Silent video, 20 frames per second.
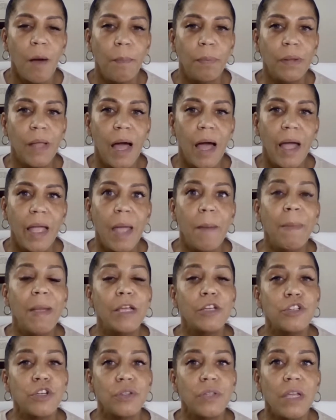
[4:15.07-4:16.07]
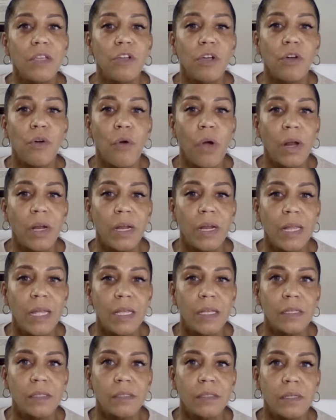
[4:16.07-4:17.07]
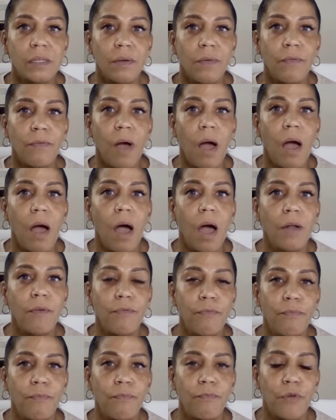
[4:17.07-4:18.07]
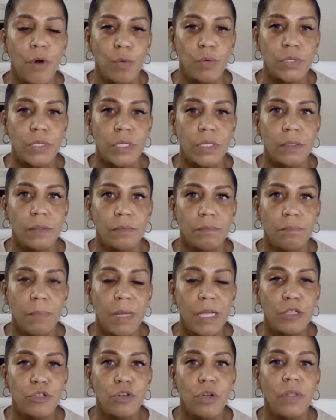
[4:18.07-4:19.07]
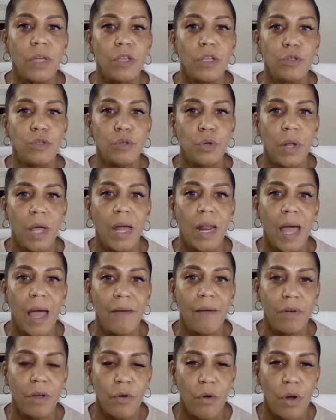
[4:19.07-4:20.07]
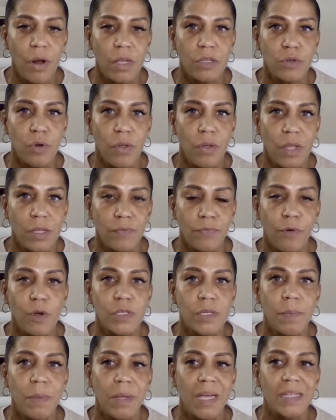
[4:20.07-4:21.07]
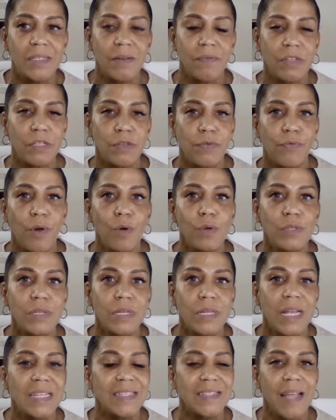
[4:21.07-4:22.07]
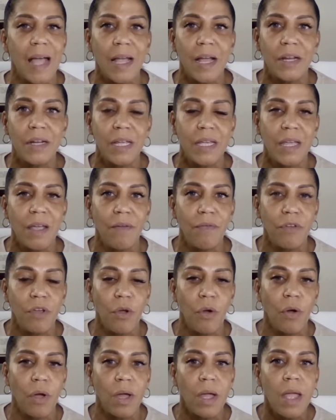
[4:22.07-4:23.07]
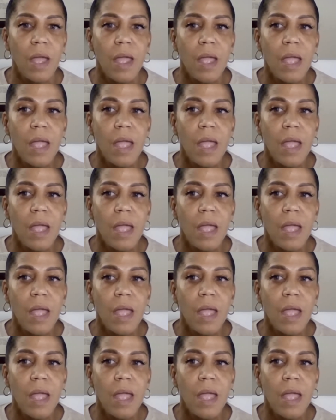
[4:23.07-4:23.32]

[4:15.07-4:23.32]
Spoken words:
apply and make sure that your credit is unfrozen. Make sure that you do not have a credit score that's frozen, because if it's frozen, it's not going to give you